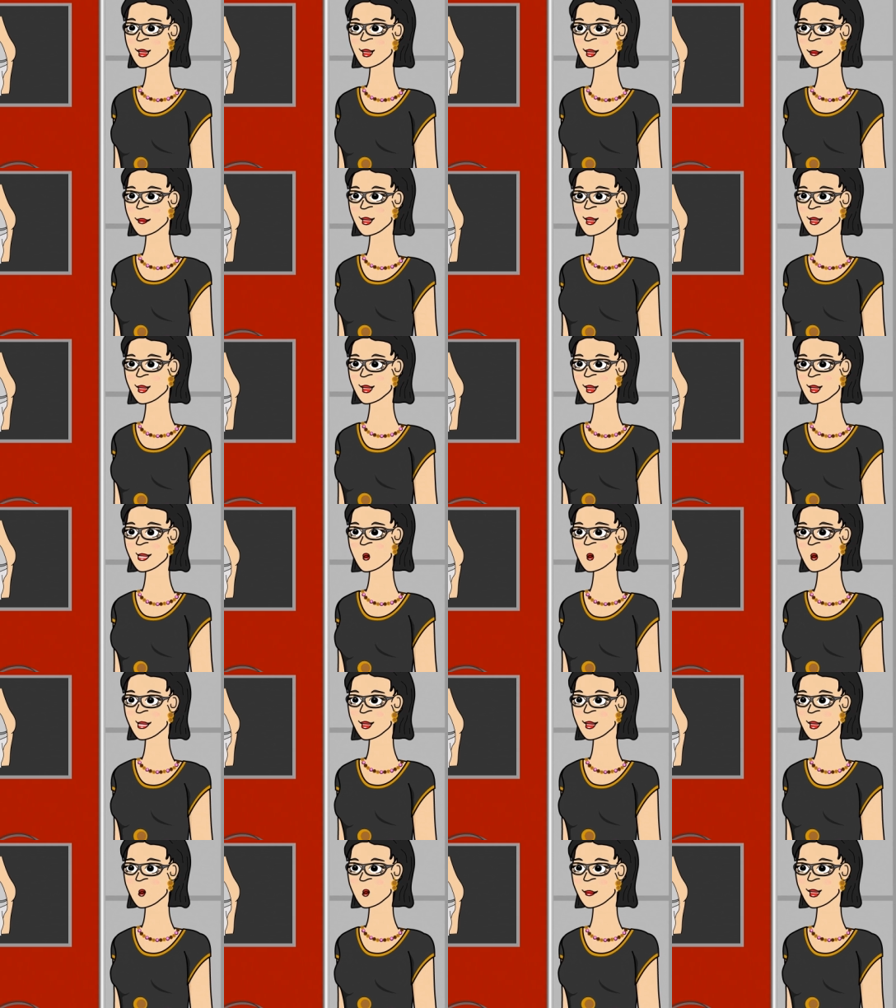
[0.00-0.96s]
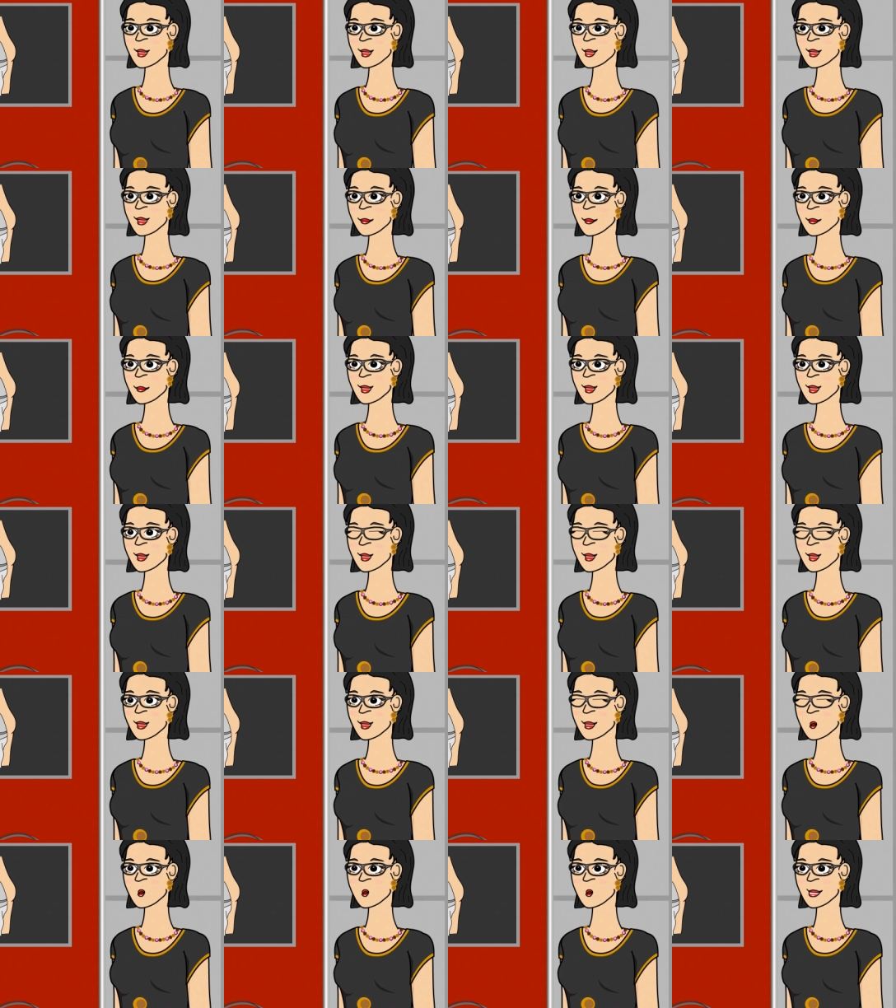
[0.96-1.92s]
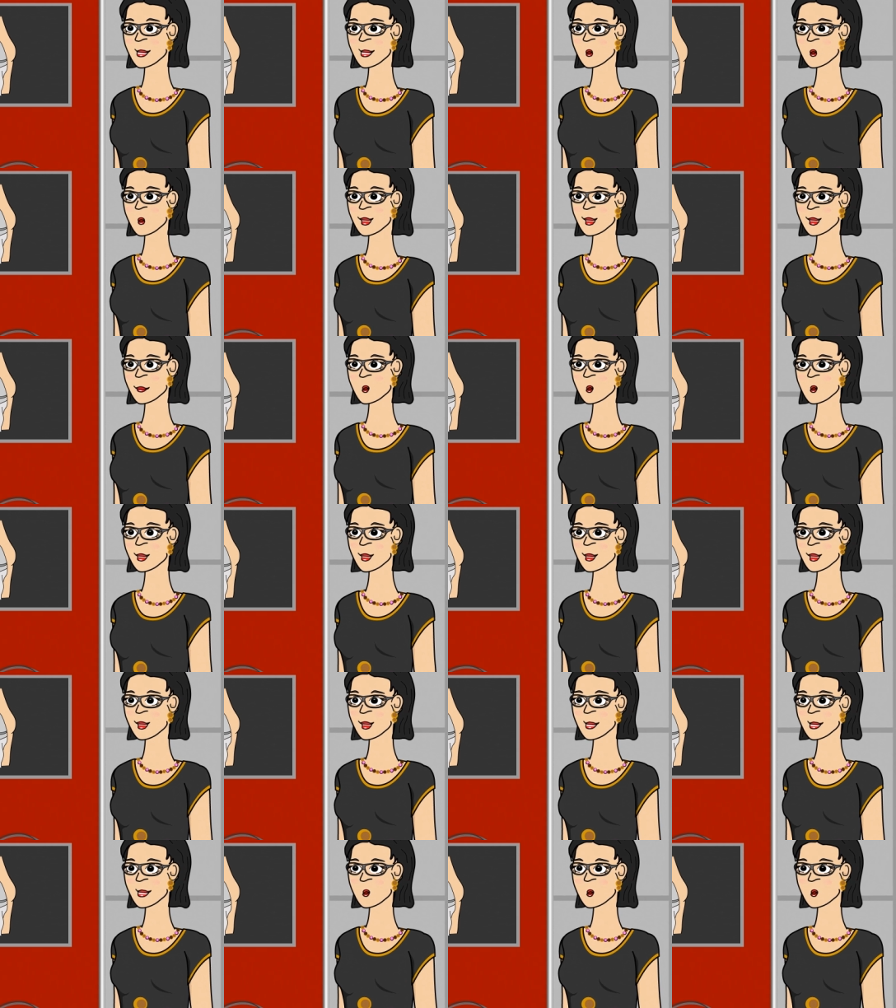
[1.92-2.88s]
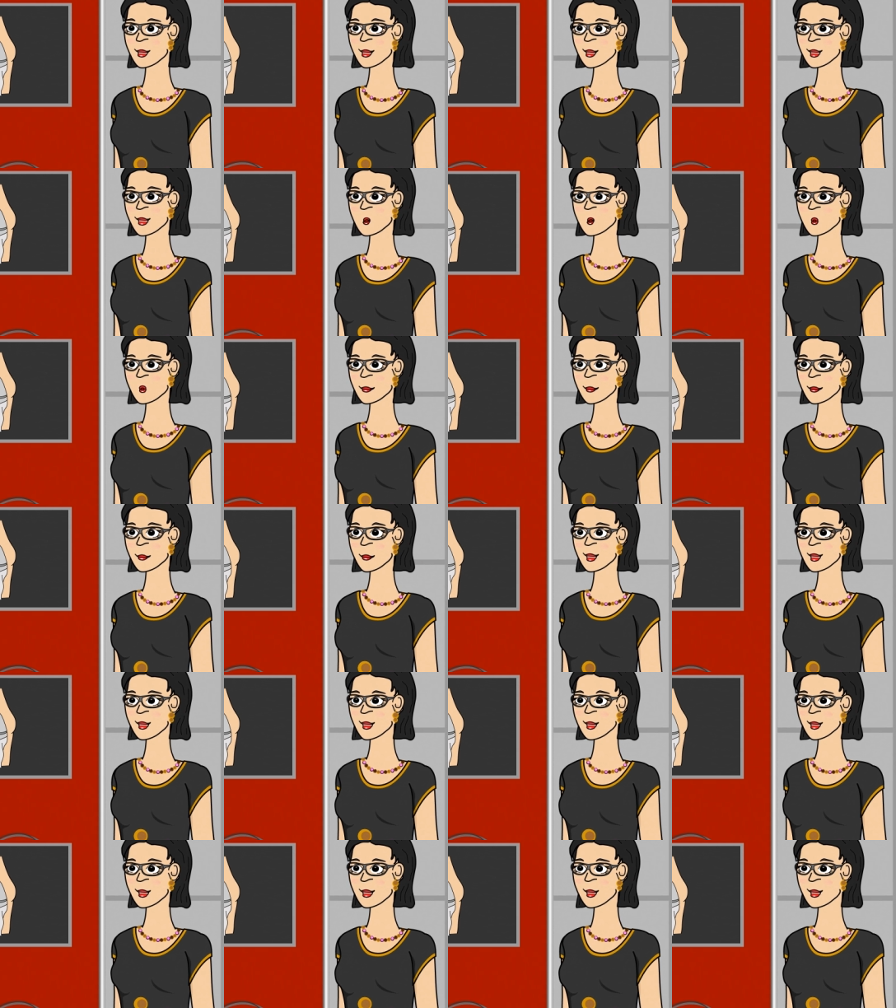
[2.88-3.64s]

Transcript: A medical implant needs a certain zeta potential,